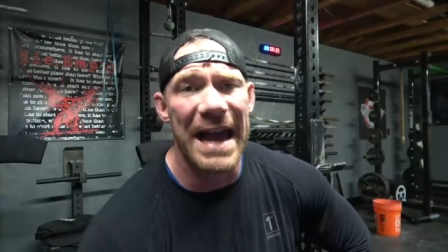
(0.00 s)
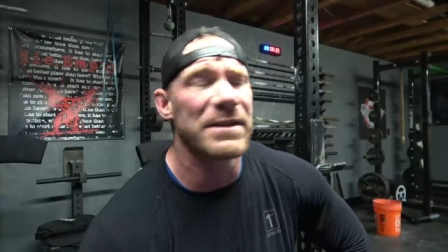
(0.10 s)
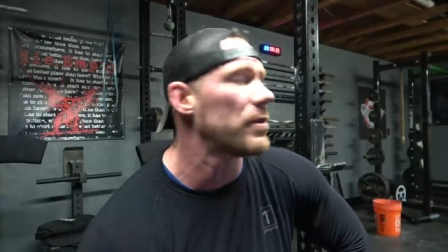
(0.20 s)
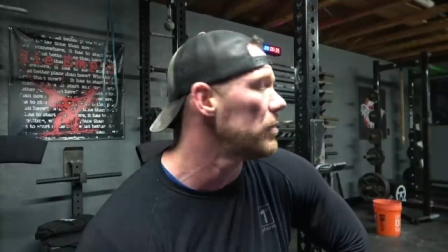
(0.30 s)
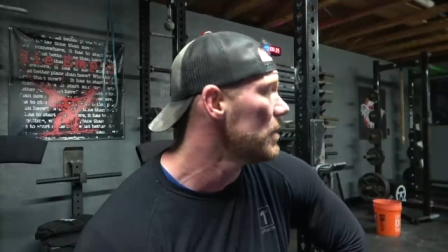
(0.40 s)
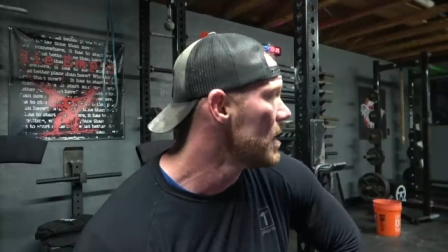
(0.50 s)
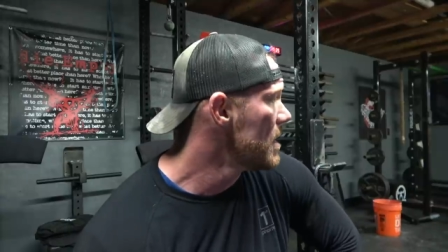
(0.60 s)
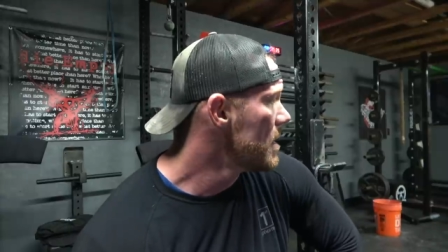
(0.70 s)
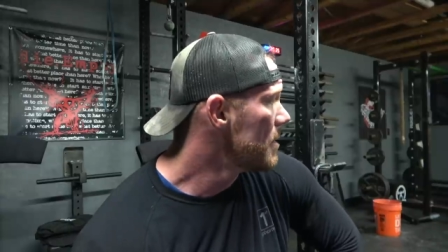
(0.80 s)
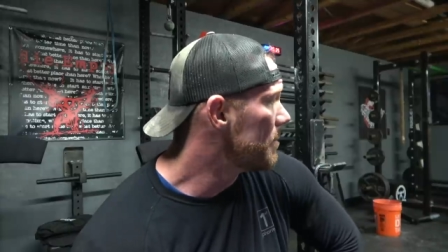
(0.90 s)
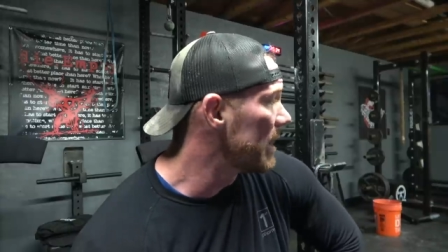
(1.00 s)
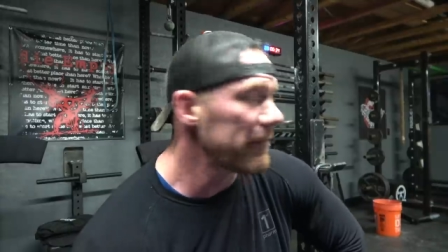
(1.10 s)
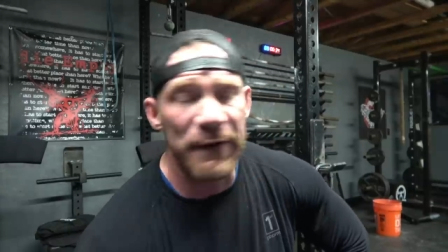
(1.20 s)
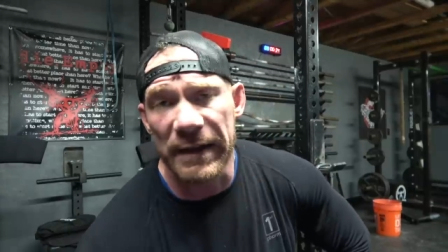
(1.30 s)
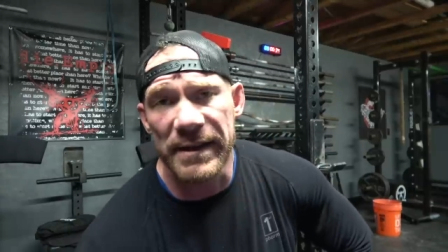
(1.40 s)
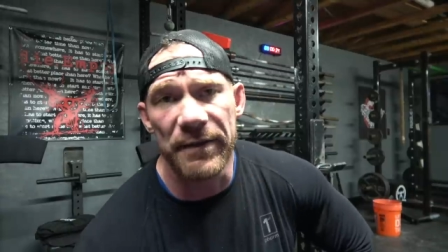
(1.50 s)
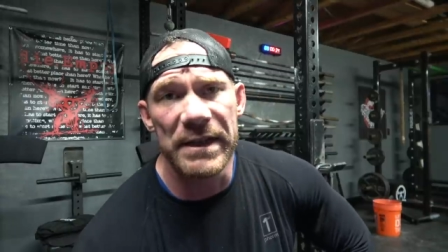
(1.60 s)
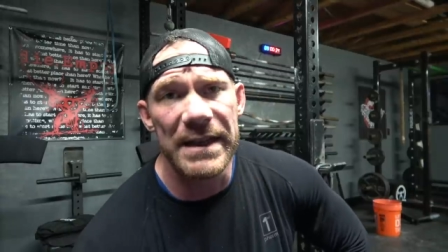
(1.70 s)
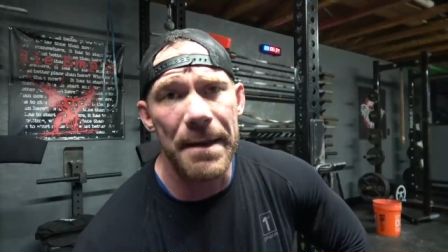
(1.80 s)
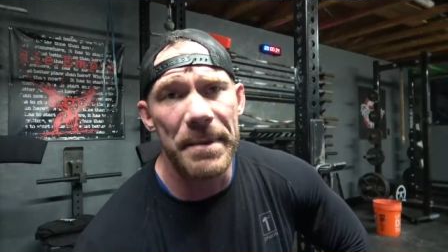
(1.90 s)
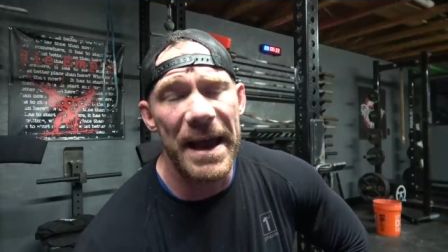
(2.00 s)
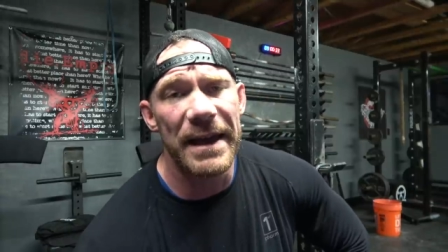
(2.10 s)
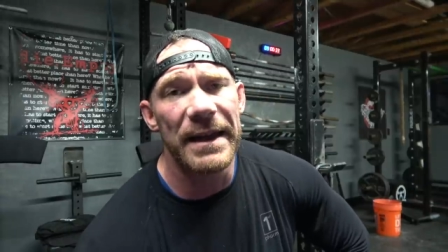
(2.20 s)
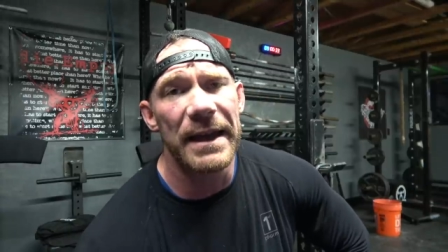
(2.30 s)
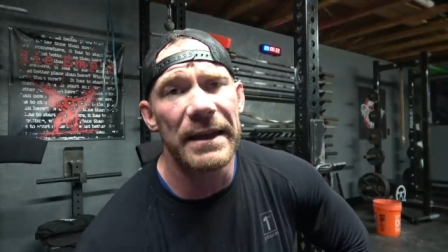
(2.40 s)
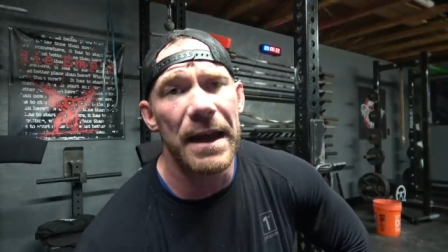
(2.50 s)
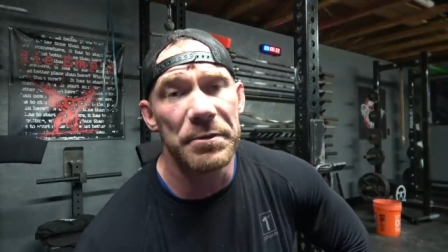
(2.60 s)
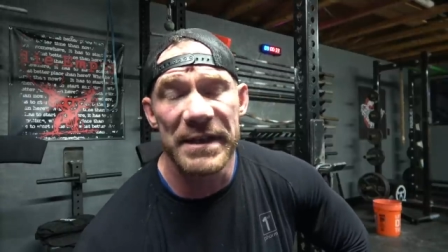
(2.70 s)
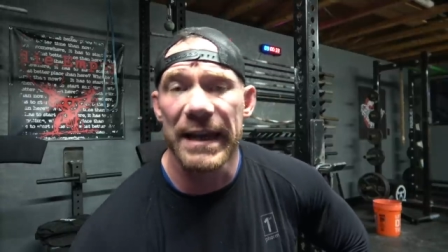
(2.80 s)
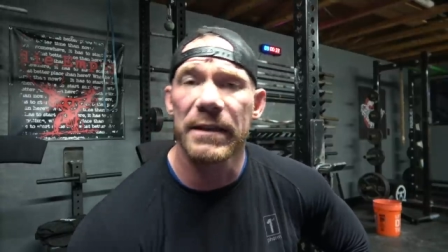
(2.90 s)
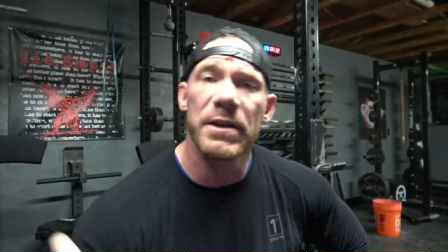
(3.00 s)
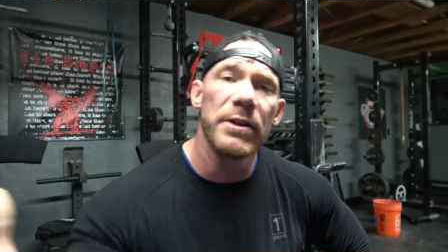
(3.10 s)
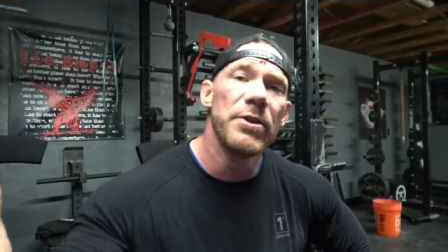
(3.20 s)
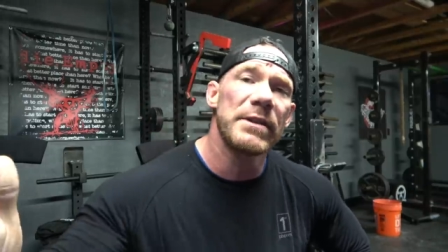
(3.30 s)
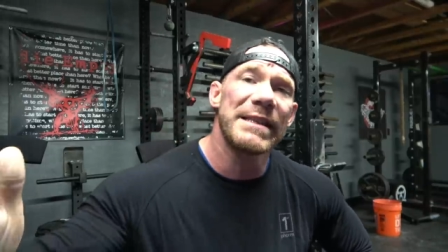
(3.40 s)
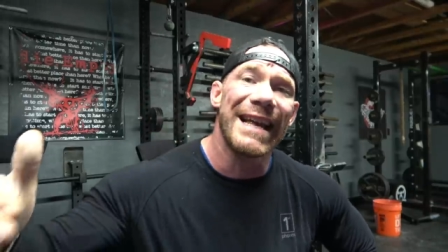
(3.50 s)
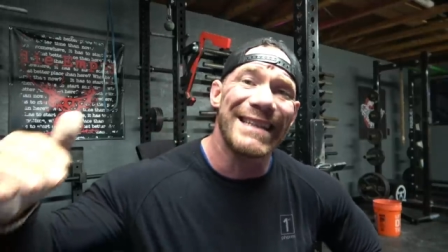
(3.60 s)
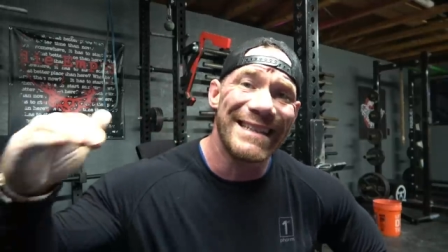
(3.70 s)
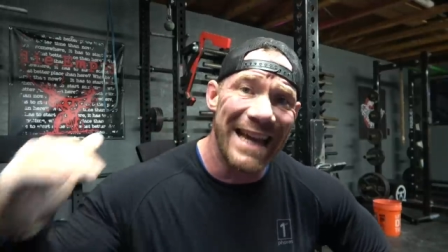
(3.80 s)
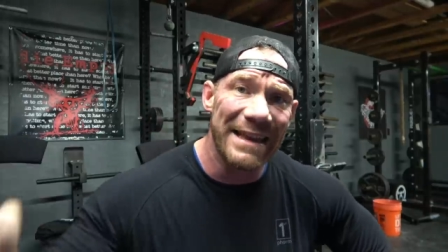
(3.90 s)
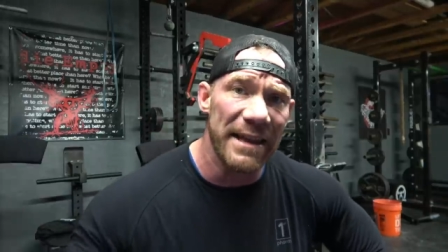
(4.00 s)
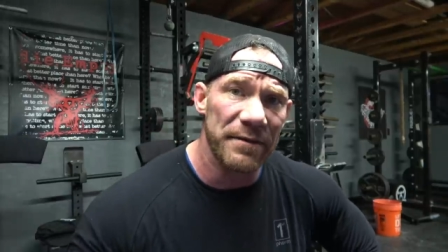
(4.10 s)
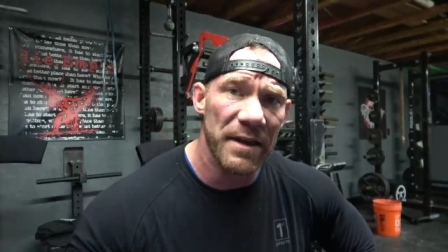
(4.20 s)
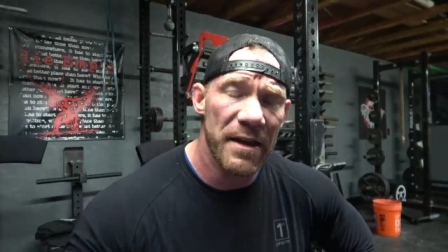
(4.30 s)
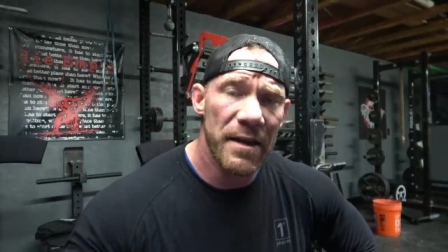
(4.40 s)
axle. But 570 is not bad, and I will take it. The good news is that the deadlift